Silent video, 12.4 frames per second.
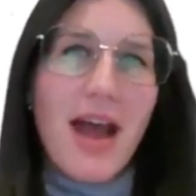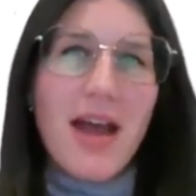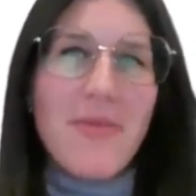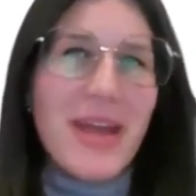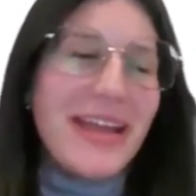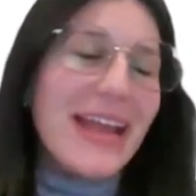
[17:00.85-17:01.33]

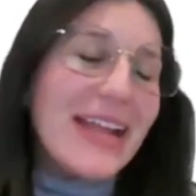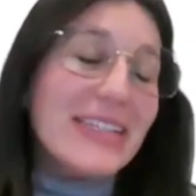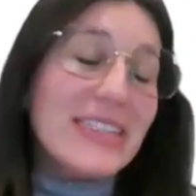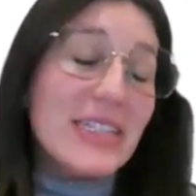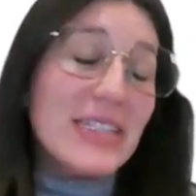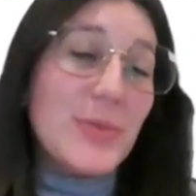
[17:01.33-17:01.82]

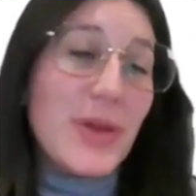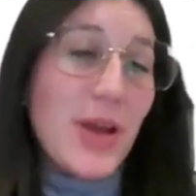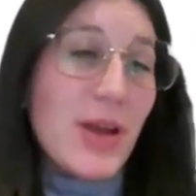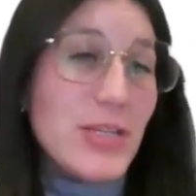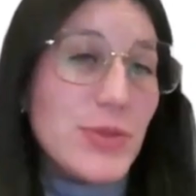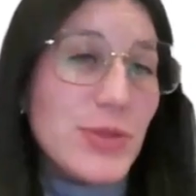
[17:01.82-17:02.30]
And to
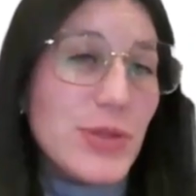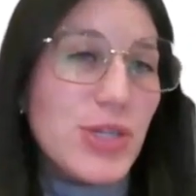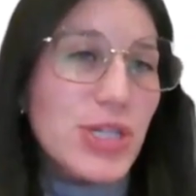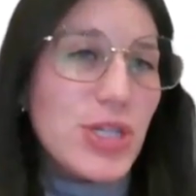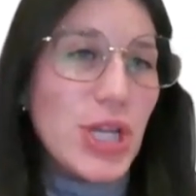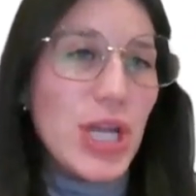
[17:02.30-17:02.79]
be honest with
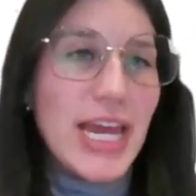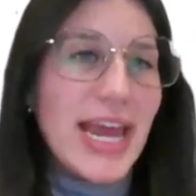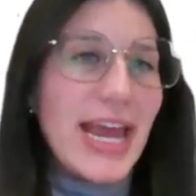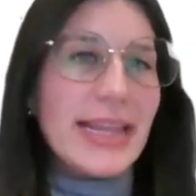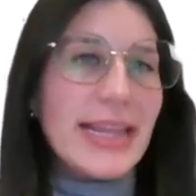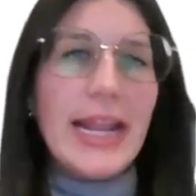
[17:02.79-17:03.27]
you, just
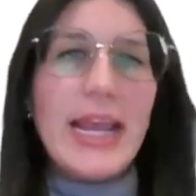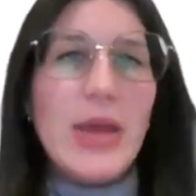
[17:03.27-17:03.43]
looking at